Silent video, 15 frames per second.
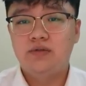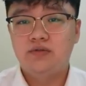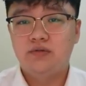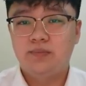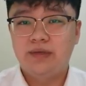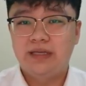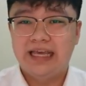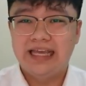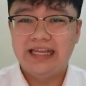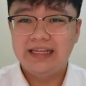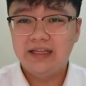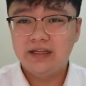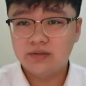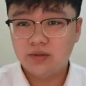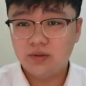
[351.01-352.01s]
to be
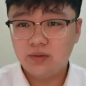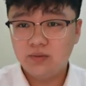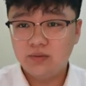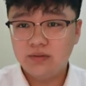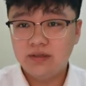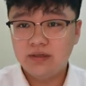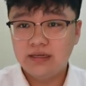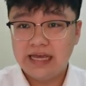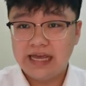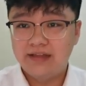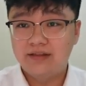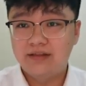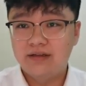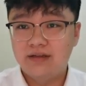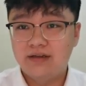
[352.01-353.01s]
80 years old
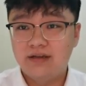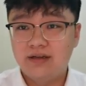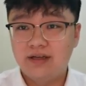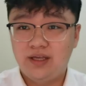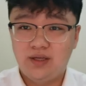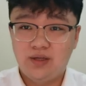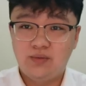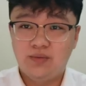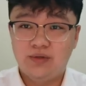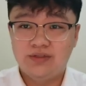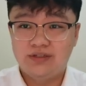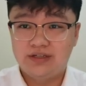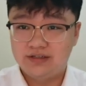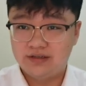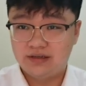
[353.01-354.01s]
and he
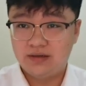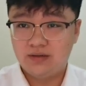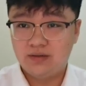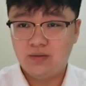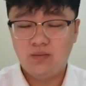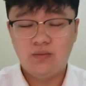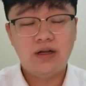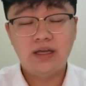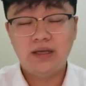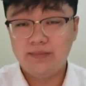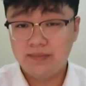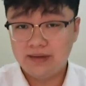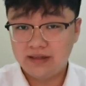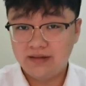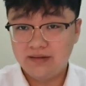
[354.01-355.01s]
was just a
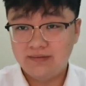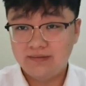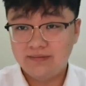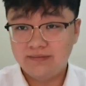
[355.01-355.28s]
working man.